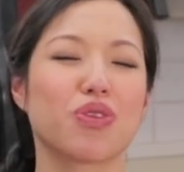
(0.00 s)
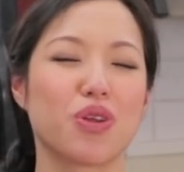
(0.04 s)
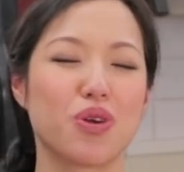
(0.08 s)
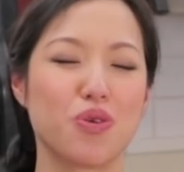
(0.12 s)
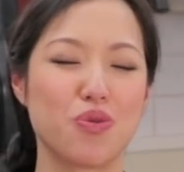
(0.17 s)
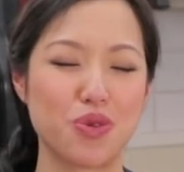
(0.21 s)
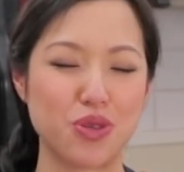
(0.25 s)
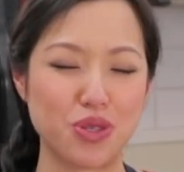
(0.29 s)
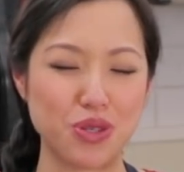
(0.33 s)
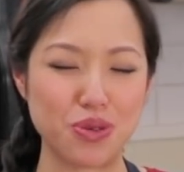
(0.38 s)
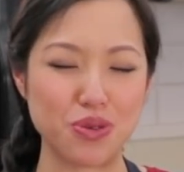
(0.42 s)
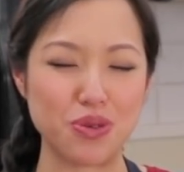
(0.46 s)

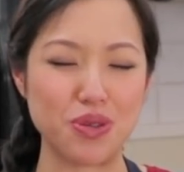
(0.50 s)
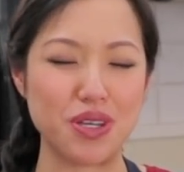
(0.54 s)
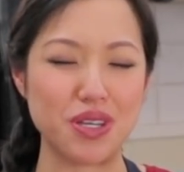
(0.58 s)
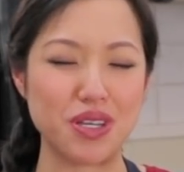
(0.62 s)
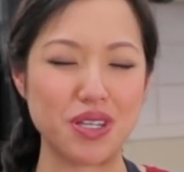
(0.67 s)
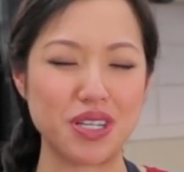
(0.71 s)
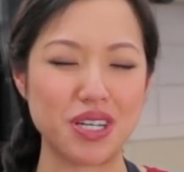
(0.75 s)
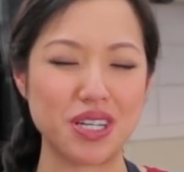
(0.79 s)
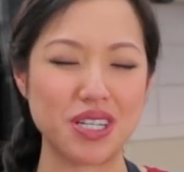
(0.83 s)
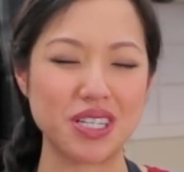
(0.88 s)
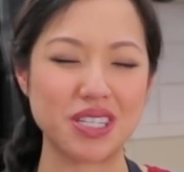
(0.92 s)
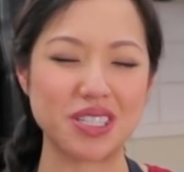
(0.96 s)
And when you
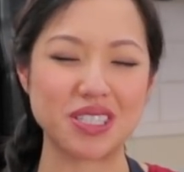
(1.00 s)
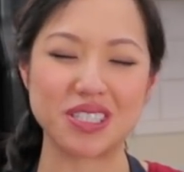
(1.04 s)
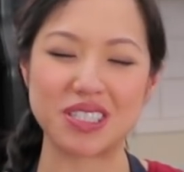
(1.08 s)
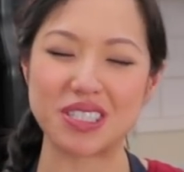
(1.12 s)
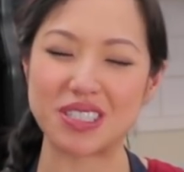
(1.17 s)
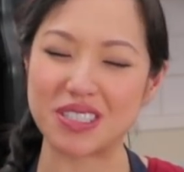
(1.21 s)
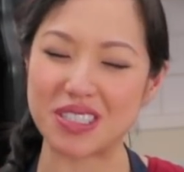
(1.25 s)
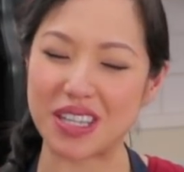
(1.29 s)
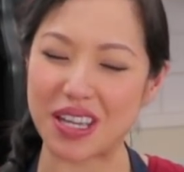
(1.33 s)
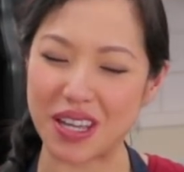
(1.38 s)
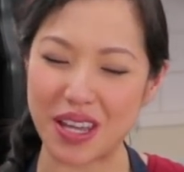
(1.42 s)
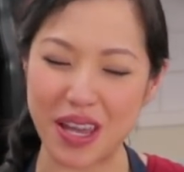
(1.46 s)
eat it, it's
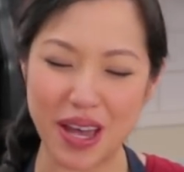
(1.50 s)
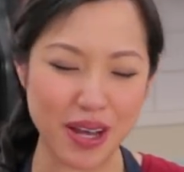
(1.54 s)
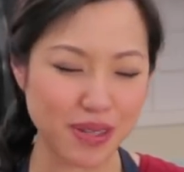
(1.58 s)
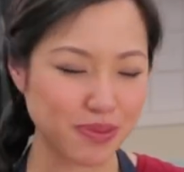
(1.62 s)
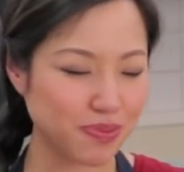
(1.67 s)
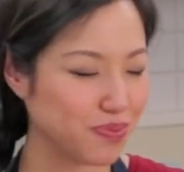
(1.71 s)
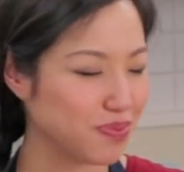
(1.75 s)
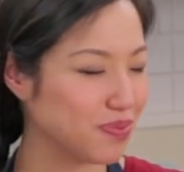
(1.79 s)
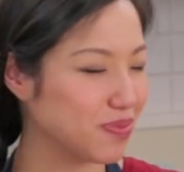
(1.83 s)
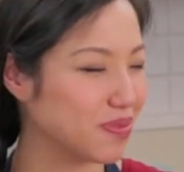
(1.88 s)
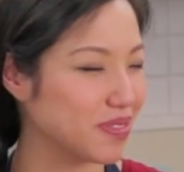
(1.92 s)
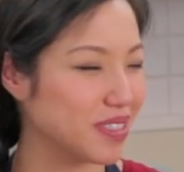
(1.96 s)
just like,
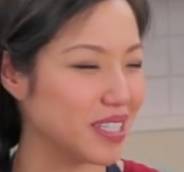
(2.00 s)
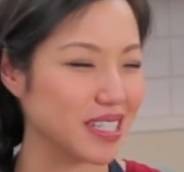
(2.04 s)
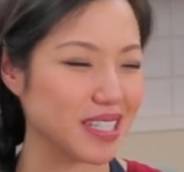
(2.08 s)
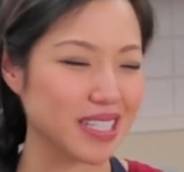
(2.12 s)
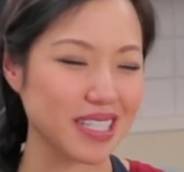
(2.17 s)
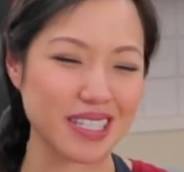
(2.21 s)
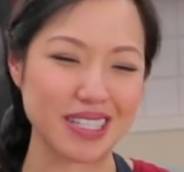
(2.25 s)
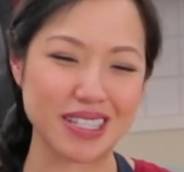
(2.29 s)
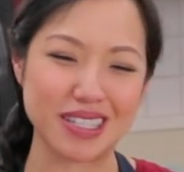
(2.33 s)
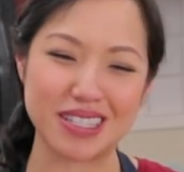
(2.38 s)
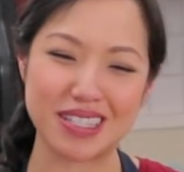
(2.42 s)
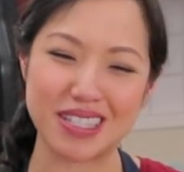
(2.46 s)
yep, it's
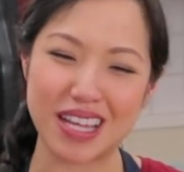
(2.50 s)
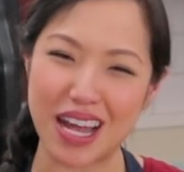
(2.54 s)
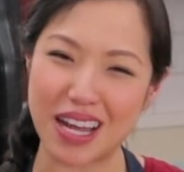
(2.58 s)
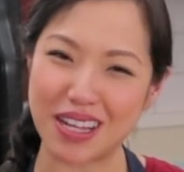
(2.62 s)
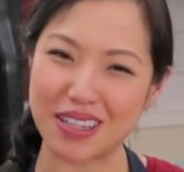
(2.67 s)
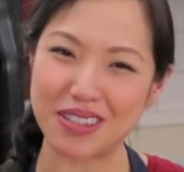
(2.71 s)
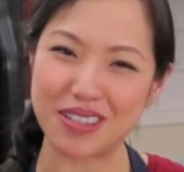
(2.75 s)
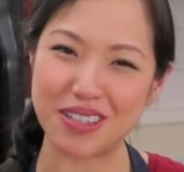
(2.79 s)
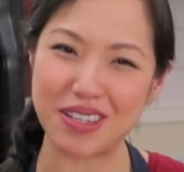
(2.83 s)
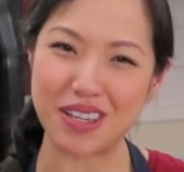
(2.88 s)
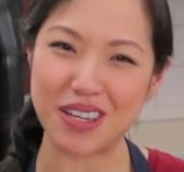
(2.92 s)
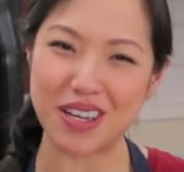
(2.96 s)

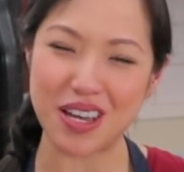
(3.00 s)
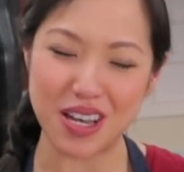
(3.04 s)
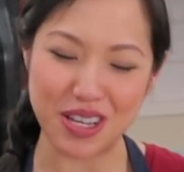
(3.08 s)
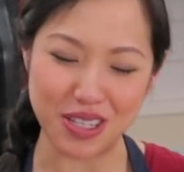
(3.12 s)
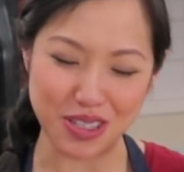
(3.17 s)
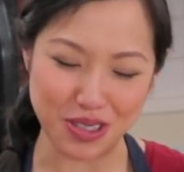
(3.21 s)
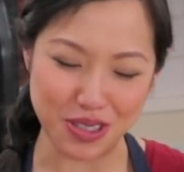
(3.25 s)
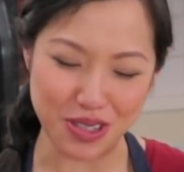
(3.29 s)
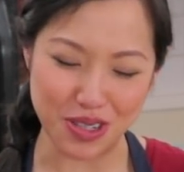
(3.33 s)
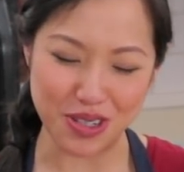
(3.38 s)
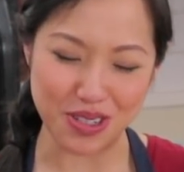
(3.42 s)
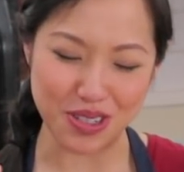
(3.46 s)
exactly
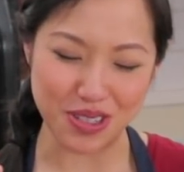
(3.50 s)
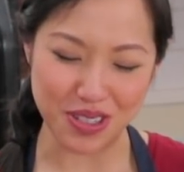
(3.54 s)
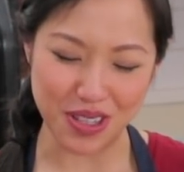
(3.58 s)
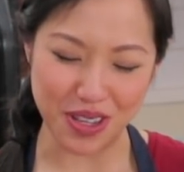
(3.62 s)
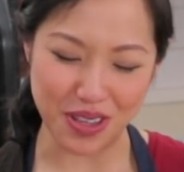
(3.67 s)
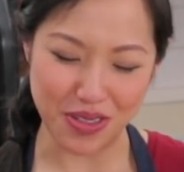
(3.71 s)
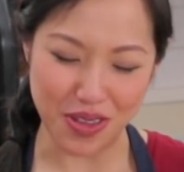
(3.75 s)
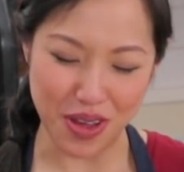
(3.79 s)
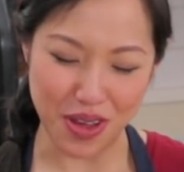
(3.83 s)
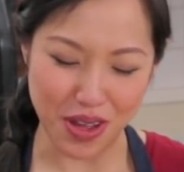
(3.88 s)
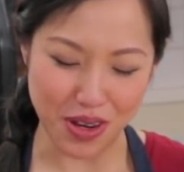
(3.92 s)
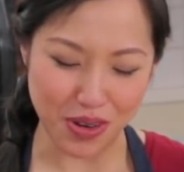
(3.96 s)
as good as
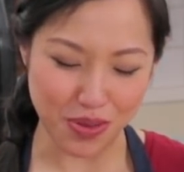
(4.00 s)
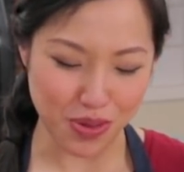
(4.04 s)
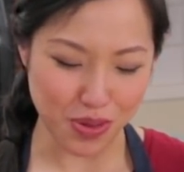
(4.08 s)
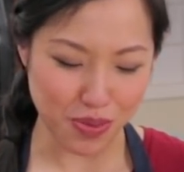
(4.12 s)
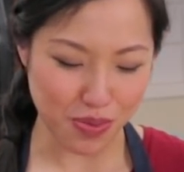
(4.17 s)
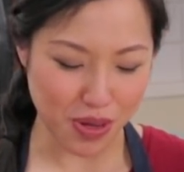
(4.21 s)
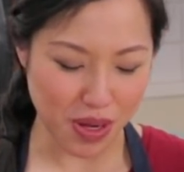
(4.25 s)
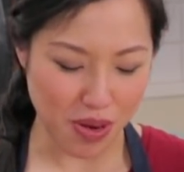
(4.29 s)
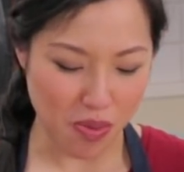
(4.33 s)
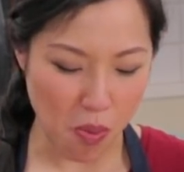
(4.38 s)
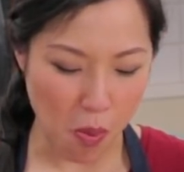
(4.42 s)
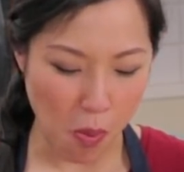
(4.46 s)
I thought it would
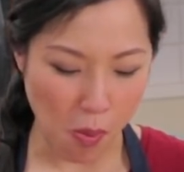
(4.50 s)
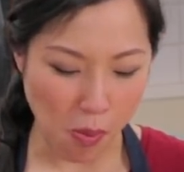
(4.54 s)
be.